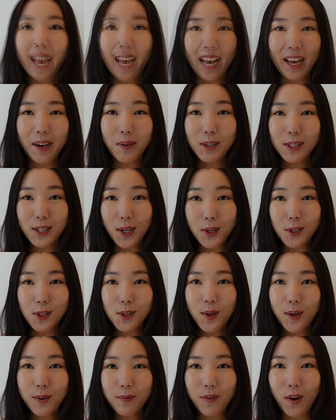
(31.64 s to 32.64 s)
I was
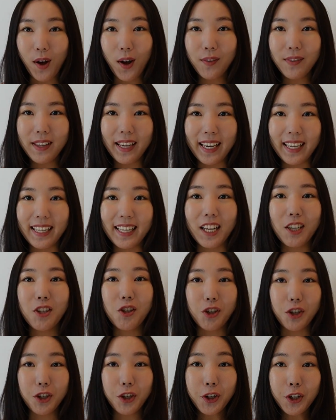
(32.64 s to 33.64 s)
also involved in
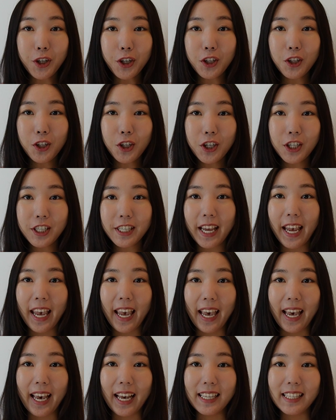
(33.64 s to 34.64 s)
extracurriculars
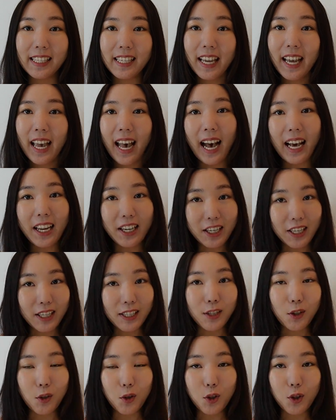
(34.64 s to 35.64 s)
and had a
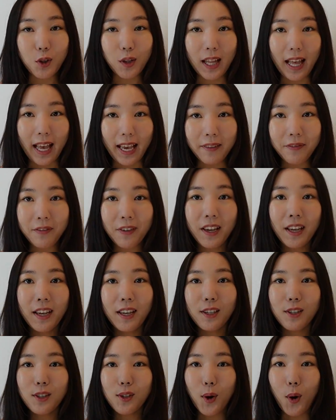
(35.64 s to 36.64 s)
good social life,
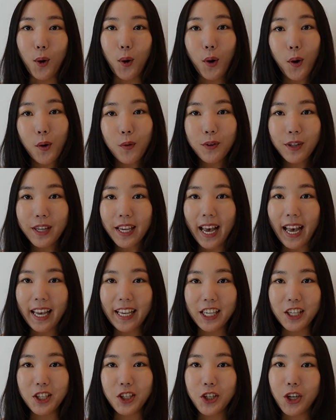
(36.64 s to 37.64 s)
so hopefully I
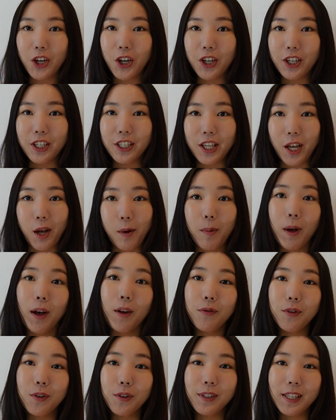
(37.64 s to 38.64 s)
can share some
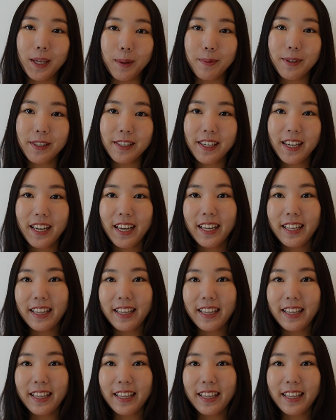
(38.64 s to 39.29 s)
helpful tips.